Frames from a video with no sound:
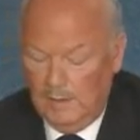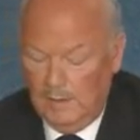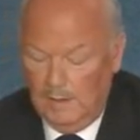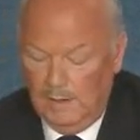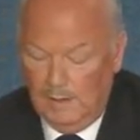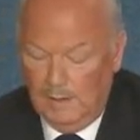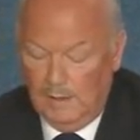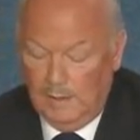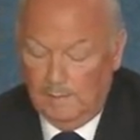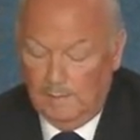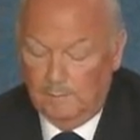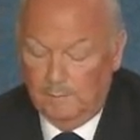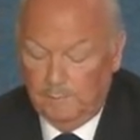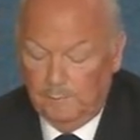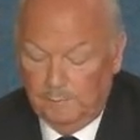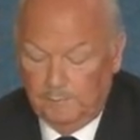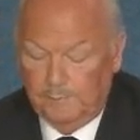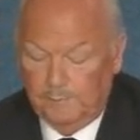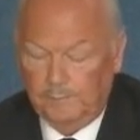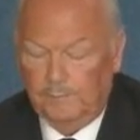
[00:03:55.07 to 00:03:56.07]

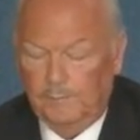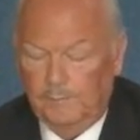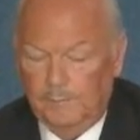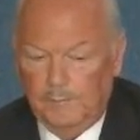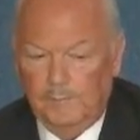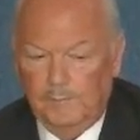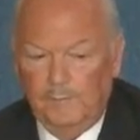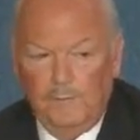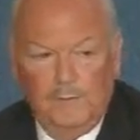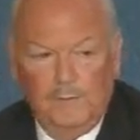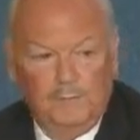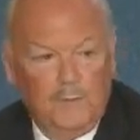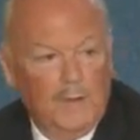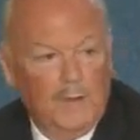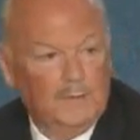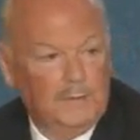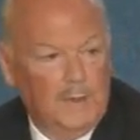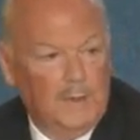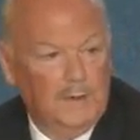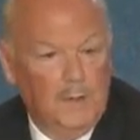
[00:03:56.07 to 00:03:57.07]
as far
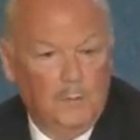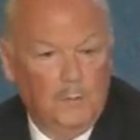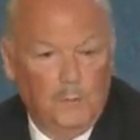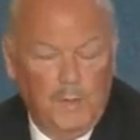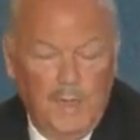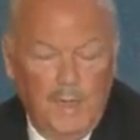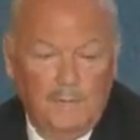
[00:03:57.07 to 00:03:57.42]
as I know,